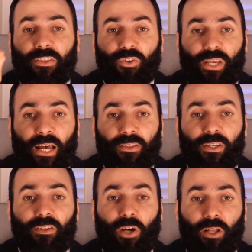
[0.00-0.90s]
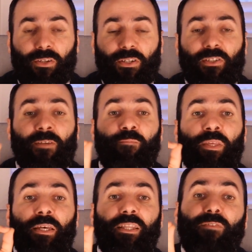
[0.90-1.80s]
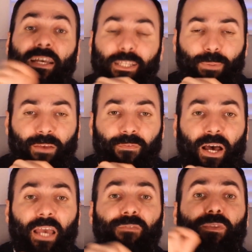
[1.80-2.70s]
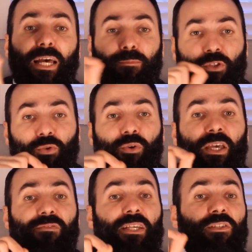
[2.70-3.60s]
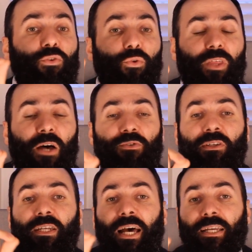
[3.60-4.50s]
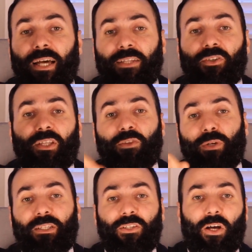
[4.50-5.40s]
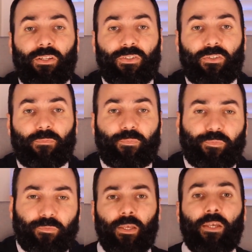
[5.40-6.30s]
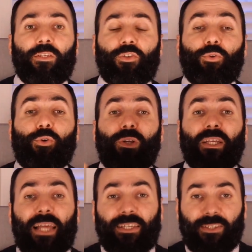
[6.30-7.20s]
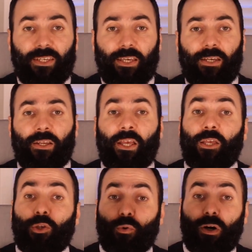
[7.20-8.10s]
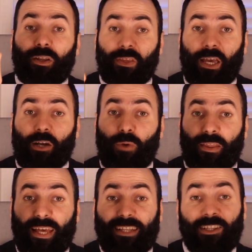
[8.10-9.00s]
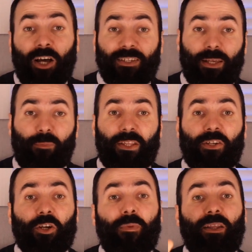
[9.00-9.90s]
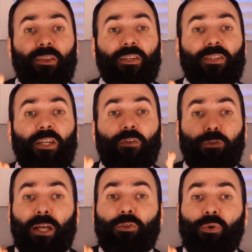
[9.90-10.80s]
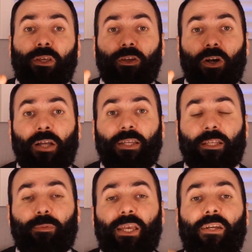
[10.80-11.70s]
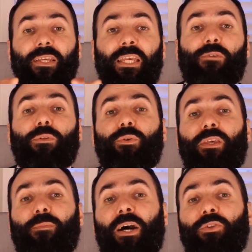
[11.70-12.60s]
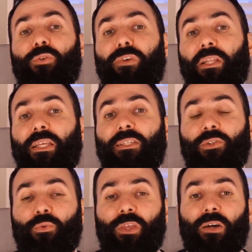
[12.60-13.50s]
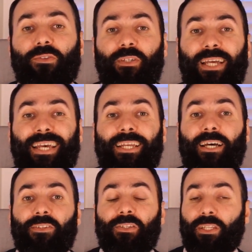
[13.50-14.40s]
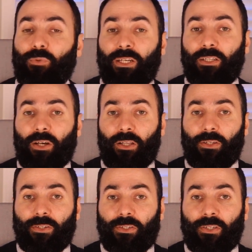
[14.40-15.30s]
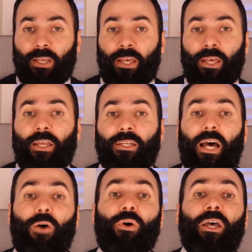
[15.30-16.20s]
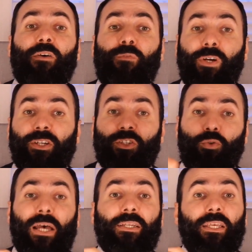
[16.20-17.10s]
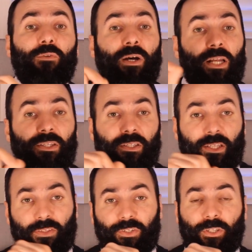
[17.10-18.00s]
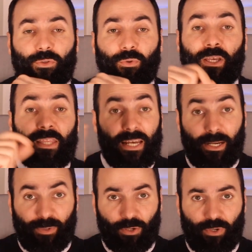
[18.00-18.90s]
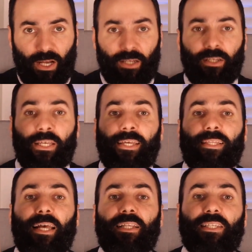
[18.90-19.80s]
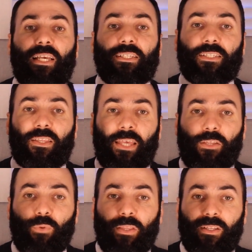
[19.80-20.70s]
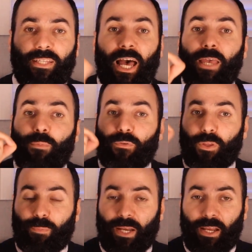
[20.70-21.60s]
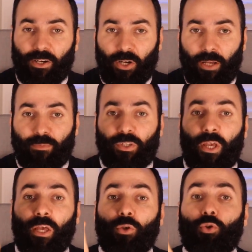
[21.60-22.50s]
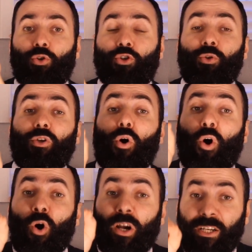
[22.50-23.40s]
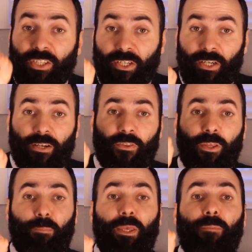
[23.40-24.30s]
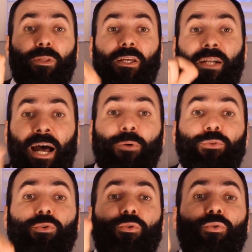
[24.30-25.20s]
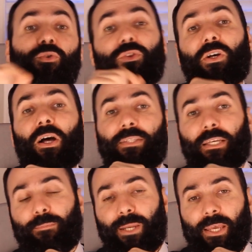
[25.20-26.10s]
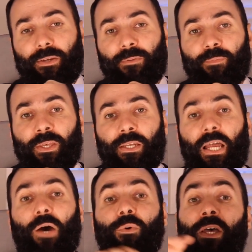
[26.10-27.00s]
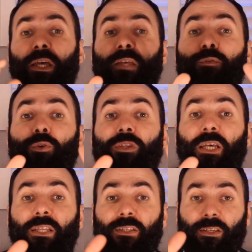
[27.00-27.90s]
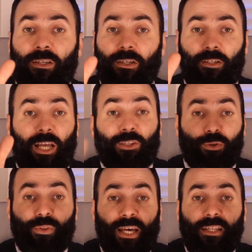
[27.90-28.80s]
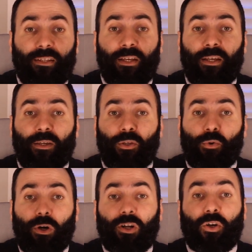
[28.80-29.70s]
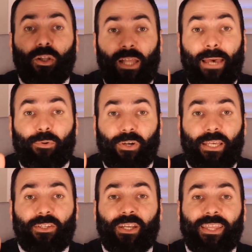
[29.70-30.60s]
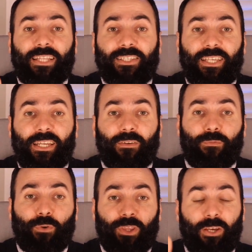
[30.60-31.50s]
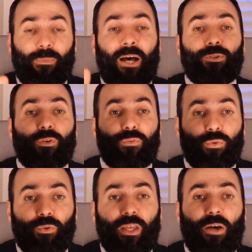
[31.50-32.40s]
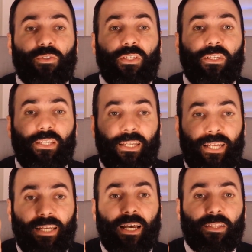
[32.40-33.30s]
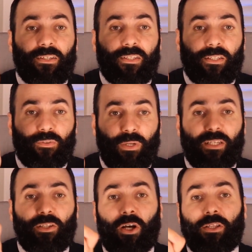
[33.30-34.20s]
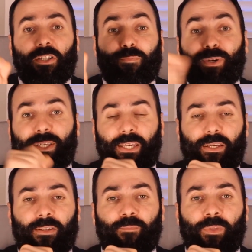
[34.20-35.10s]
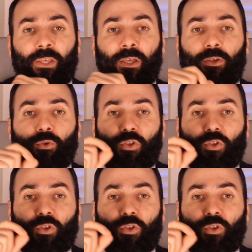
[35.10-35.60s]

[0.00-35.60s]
three hundred dollars divided by five times two gives us two thousand nine hundred twenty dollars. So during last year, you were there when that non-submitter committed the sin of not doing the contact prayer equal to the amount of at least two thousand nine hundred twenty dollars. Now, verse twenty, one hundred thirty-two in the Arabic Quran tells us that when the time of the prayer comes, you should order the people around you to do the contact prayer. Now, if you did uh, not do that, you were a collaborator in that sin for the amount of two thousand nine hundred twenty dollars per year. You